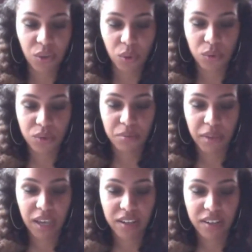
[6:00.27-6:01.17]
the older
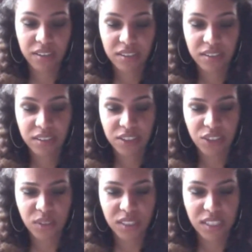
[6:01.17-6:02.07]
man.
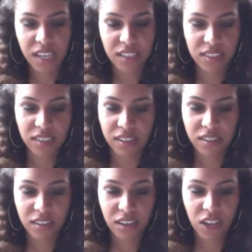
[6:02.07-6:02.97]
You could taste it,
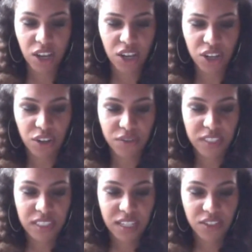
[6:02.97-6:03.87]
a
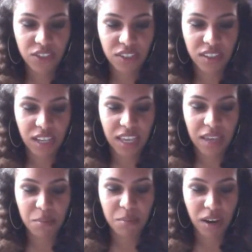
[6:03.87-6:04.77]
nervous tension that
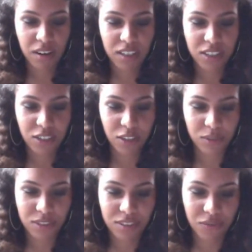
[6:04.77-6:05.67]
came perilously
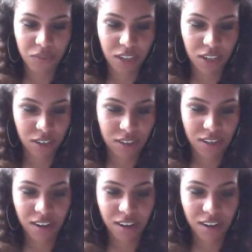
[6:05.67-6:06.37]
close to fear.